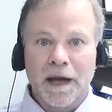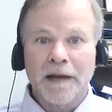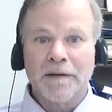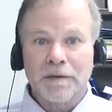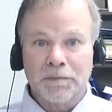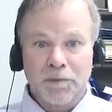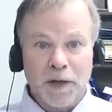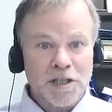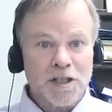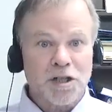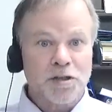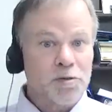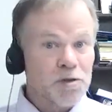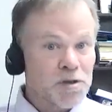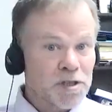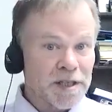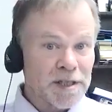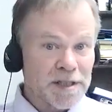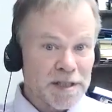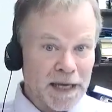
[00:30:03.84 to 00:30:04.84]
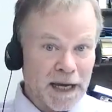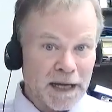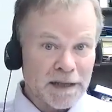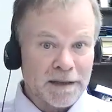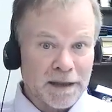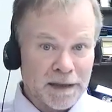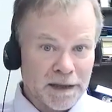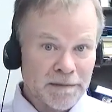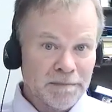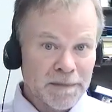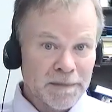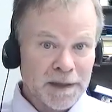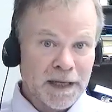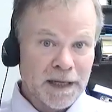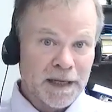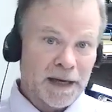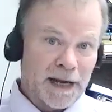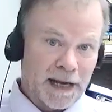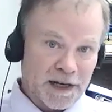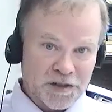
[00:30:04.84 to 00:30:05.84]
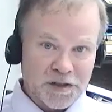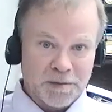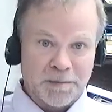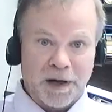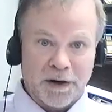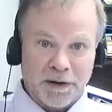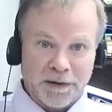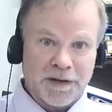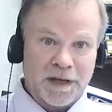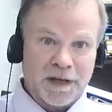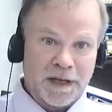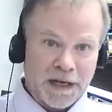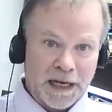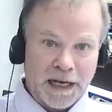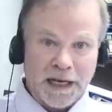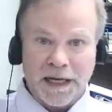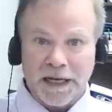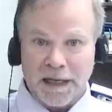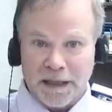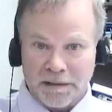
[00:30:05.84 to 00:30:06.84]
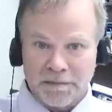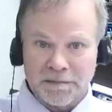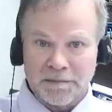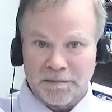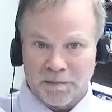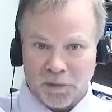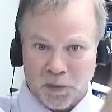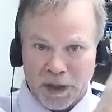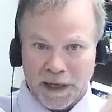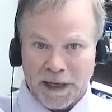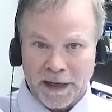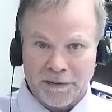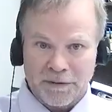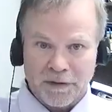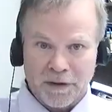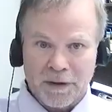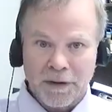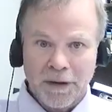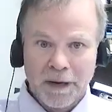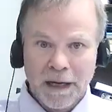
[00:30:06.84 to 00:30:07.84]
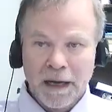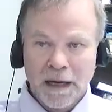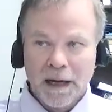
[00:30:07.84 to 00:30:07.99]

residues detected in X amount of Canadian whatever,